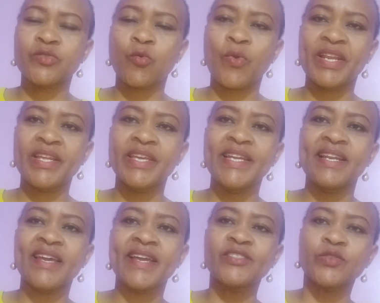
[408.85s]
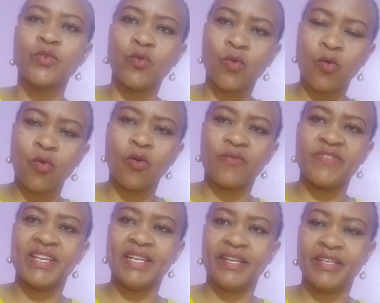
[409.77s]
when he let go of
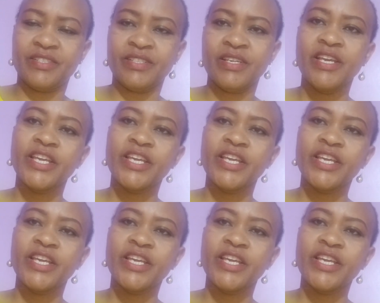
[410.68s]
the lady,